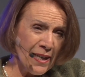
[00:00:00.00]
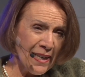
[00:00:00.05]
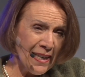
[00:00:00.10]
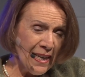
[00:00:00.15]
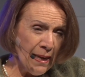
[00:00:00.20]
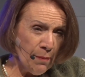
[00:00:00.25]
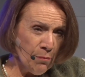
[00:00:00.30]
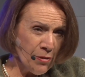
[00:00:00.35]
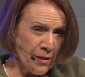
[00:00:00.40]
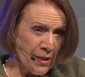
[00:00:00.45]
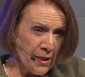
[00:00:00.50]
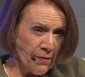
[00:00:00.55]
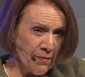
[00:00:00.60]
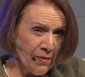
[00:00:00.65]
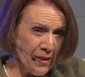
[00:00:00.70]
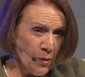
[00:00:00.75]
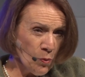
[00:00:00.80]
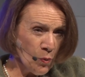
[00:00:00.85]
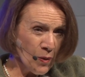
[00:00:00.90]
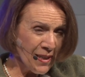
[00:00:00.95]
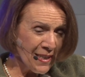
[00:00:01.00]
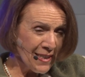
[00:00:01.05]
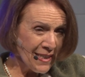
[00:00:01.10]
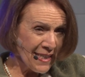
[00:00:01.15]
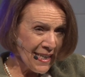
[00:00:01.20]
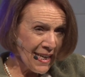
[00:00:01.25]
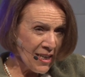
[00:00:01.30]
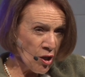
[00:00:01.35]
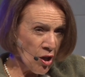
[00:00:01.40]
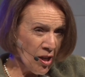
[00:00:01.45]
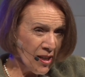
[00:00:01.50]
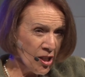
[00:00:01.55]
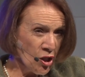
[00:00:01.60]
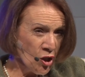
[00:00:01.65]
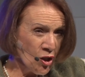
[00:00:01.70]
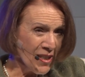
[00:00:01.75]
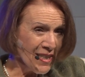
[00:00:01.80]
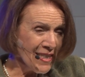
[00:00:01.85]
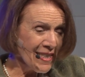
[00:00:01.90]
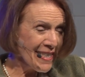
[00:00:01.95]
collaboratively with a
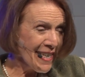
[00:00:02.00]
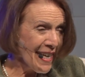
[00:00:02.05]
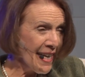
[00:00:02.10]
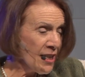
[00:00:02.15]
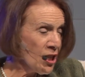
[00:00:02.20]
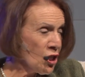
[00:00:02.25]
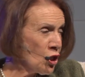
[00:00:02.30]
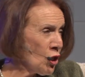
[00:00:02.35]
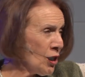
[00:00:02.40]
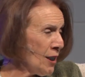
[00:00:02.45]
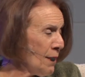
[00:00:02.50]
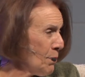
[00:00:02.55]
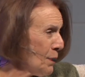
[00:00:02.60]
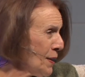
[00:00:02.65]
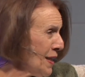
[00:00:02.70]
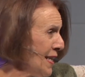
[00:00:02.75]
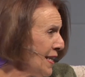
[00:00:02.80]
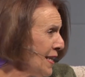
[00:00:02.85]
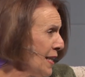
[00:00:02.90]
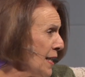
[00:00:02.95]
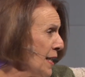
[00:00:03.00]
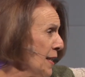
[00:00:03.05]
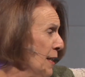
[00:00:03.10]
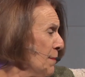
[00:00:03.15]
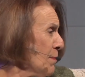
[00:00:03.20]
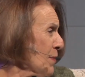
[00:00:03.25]
psychologist and a GP